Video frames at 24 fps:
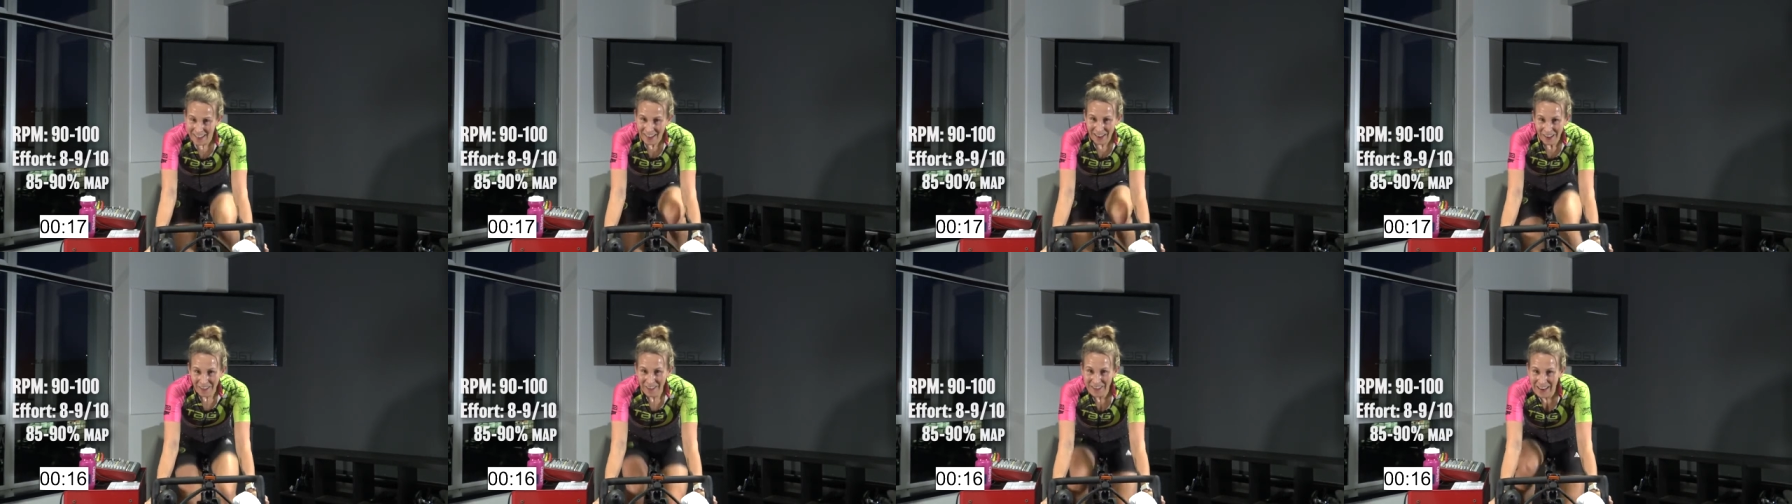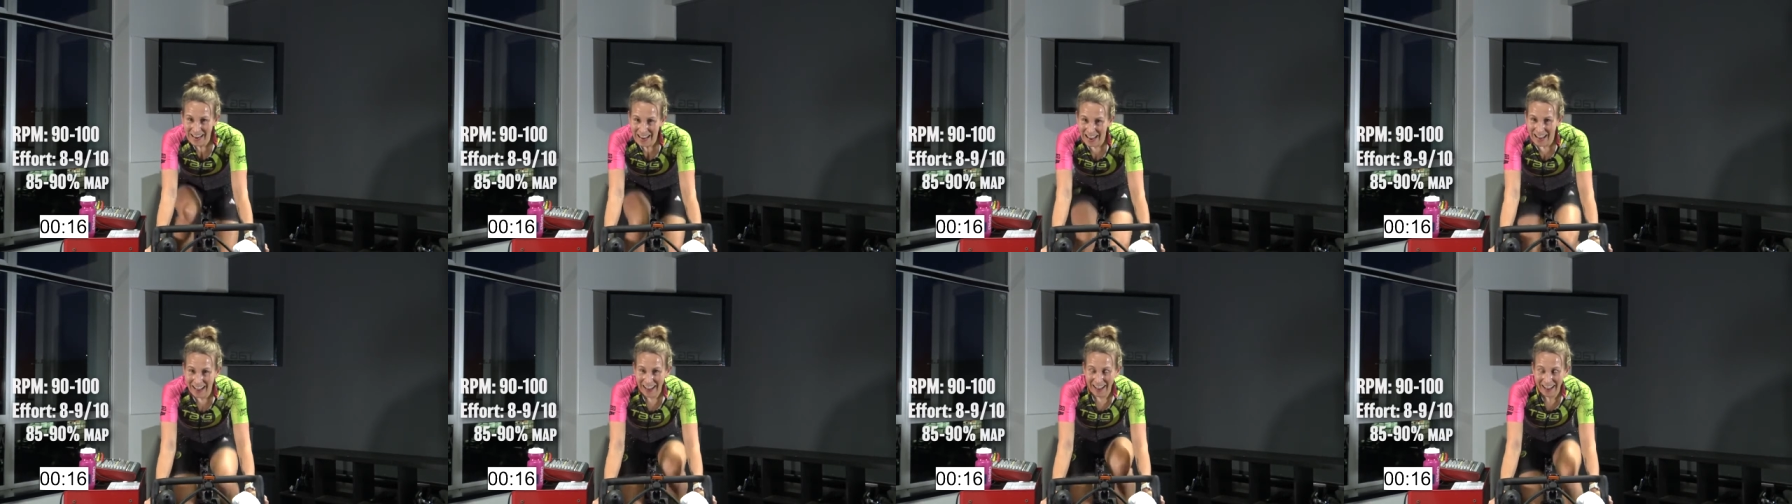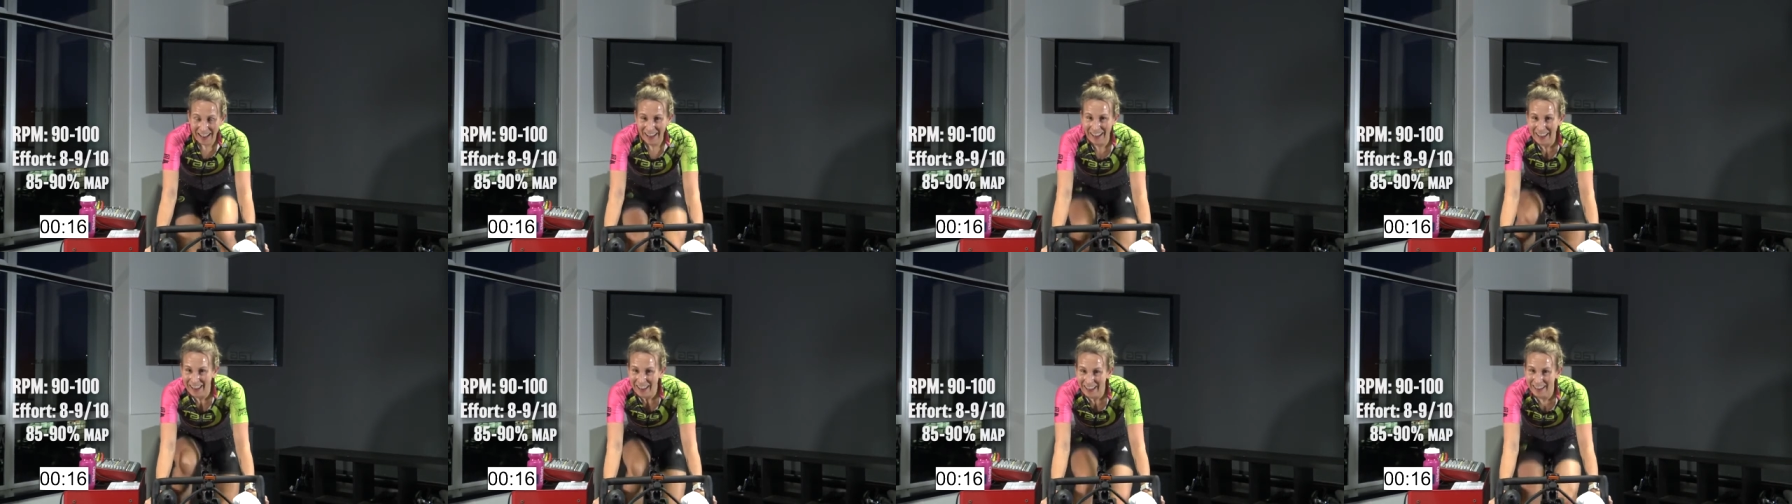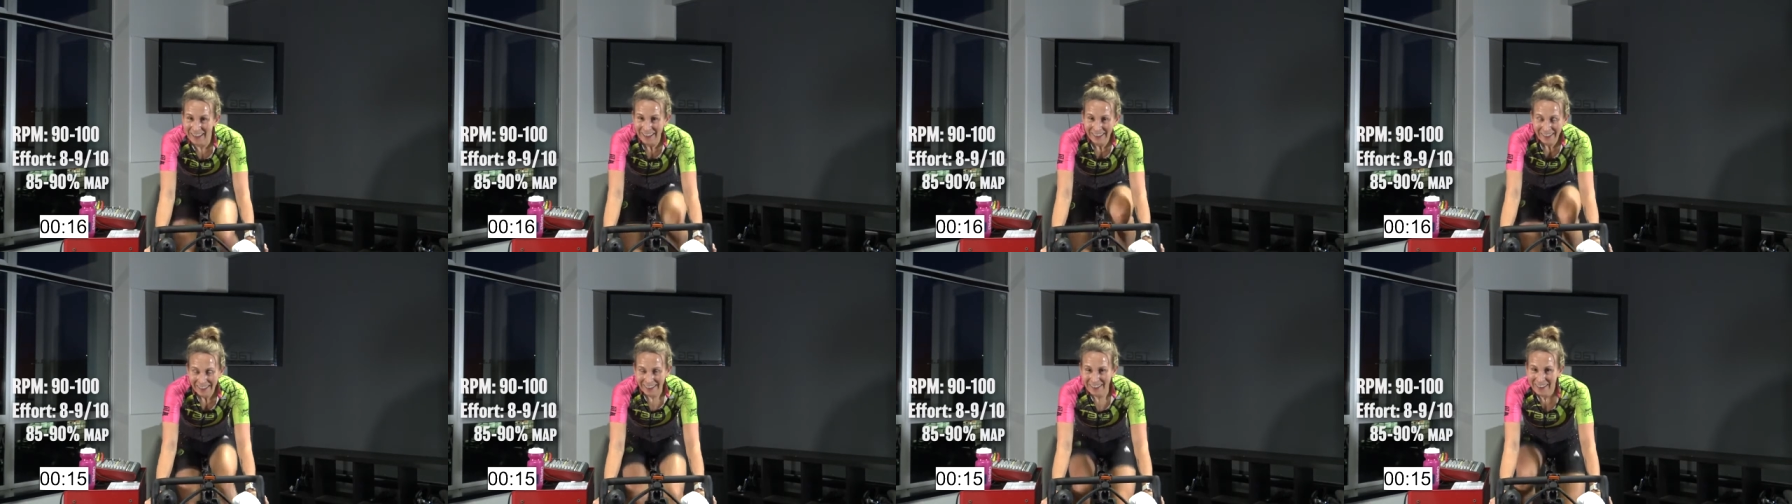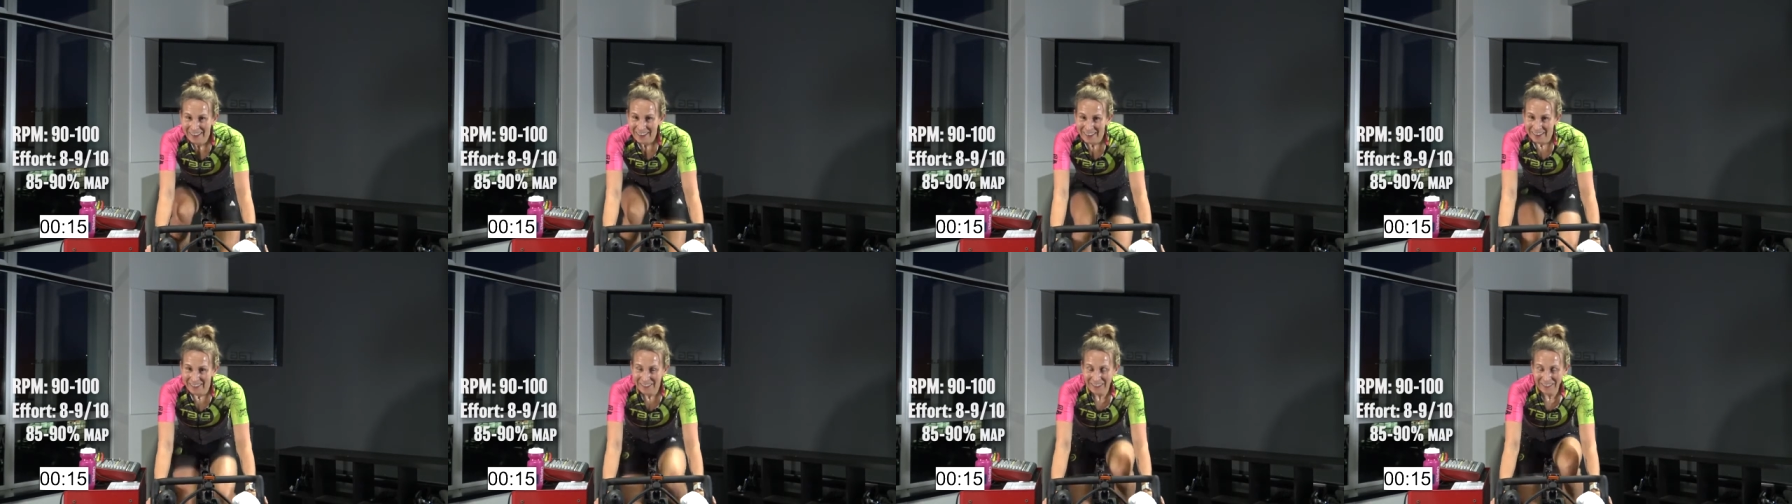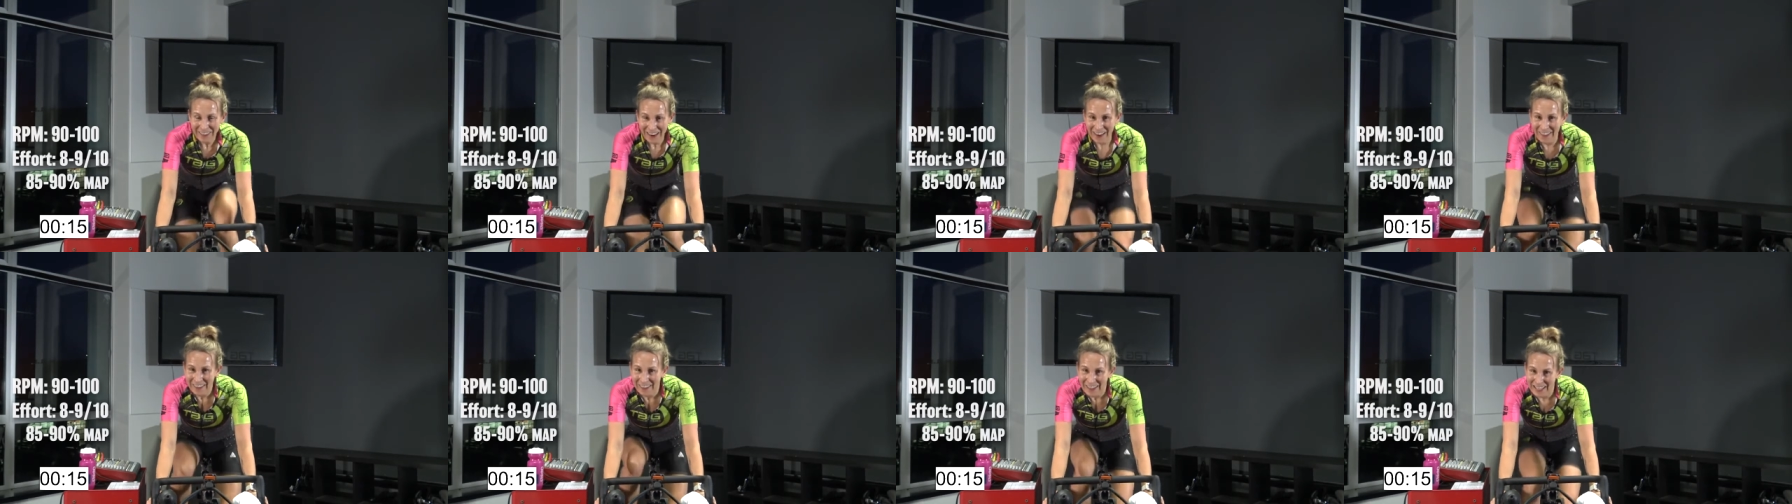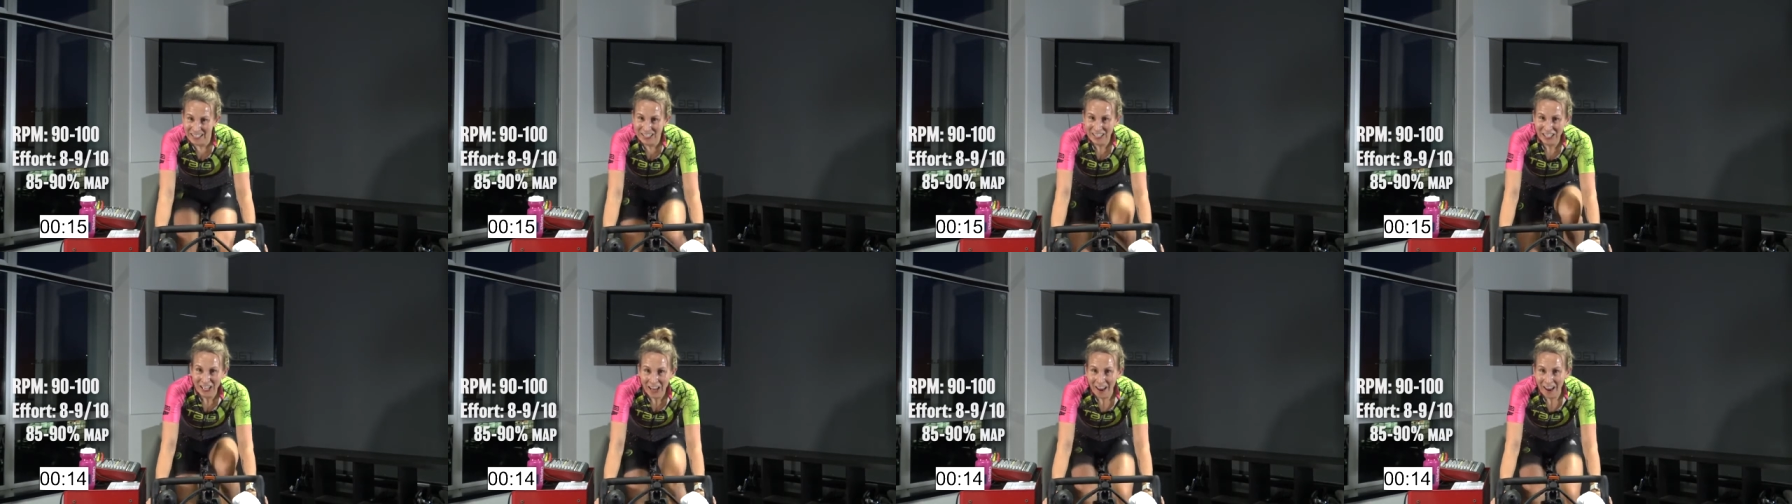Oh yeah. You got this.